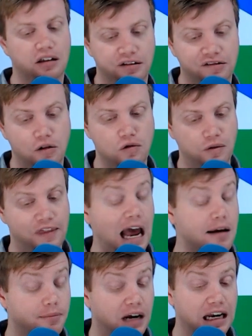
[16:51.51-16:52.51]
So
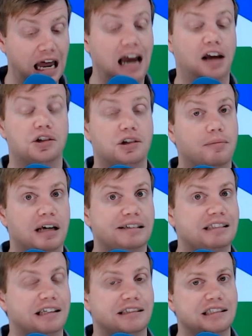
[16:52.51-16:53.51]
that might actually make
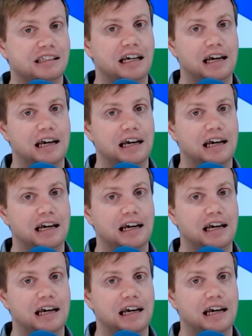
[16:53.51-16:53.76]
sense.